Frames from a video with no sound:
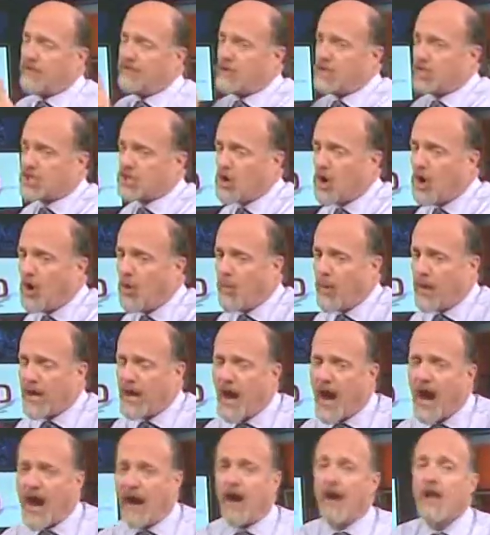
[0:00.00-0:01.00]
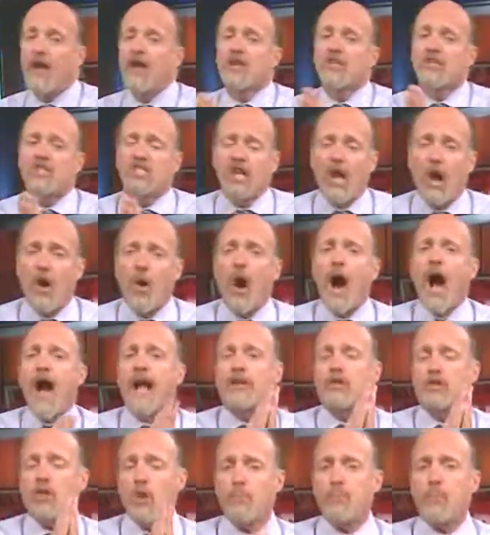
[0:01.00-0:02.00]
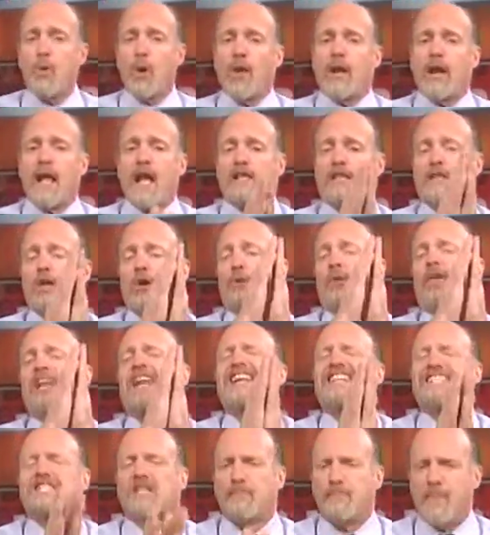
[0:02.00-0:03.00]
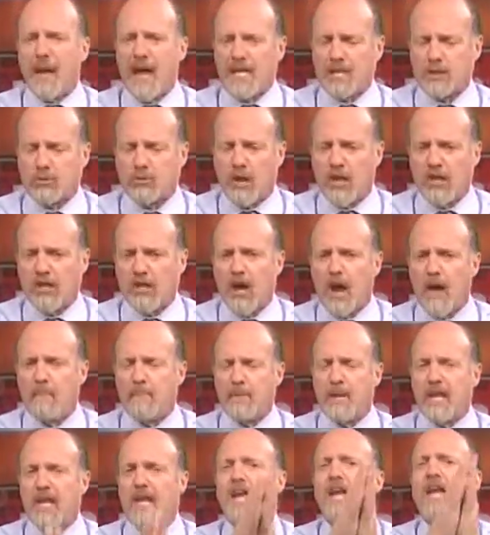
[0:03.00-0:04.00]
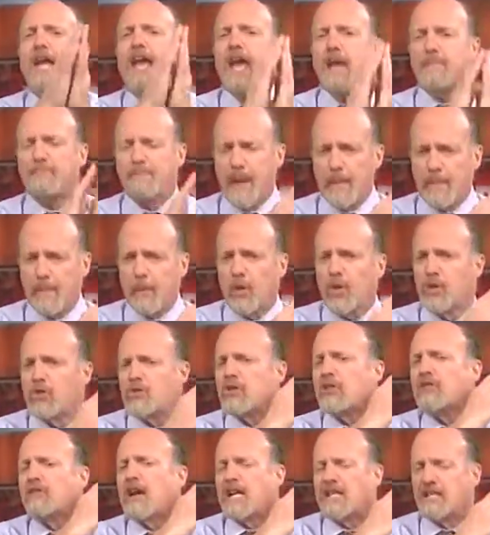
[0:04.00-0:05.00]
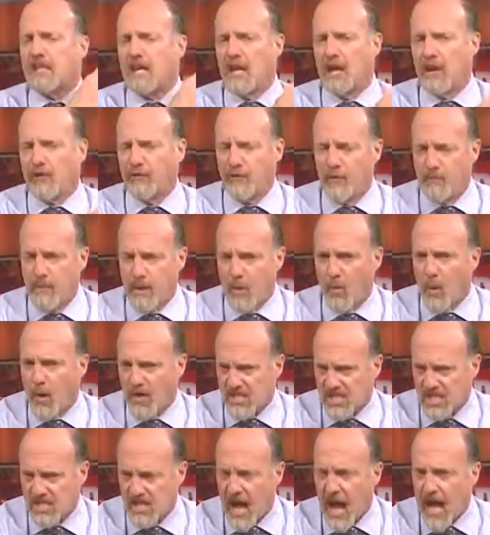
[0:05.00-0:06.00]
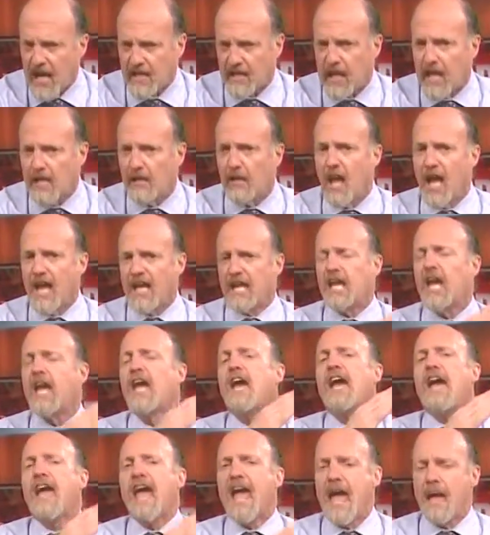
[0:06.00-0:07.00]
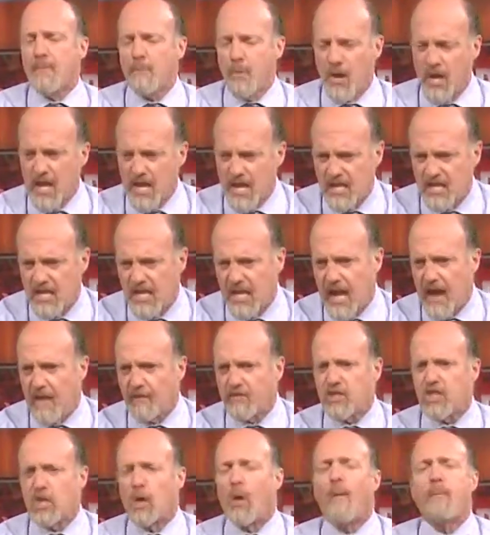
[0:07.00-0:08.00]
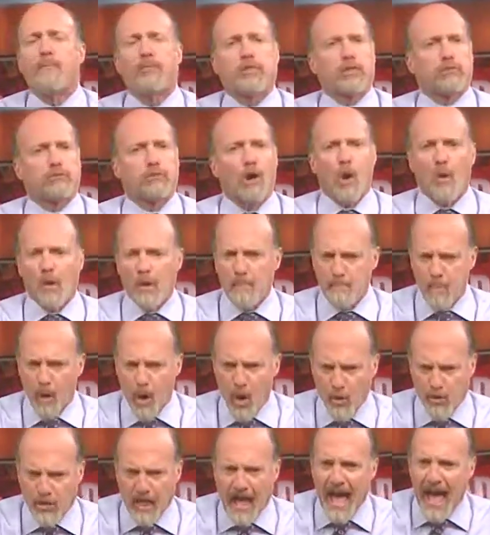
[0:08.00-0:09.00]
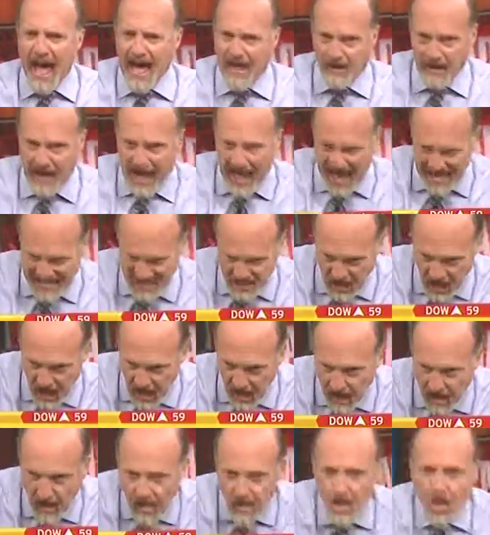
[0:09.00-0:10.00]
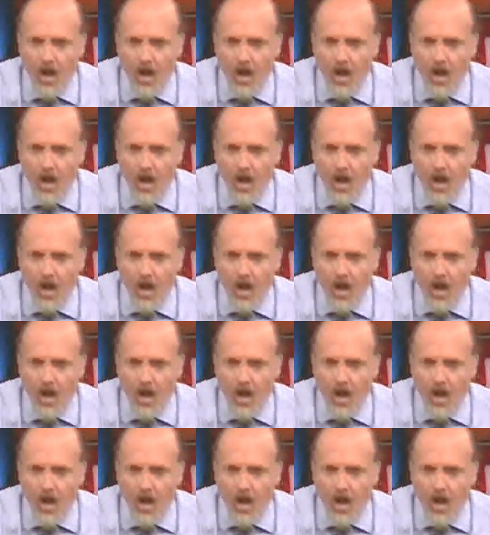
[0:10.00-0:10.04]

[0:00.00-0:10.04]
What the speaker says: even as gold went higher. So I do point out, though, it is the best-run company, and people usually like to hear from me what stock they like and what ETF, so I'm throwing both out at ya.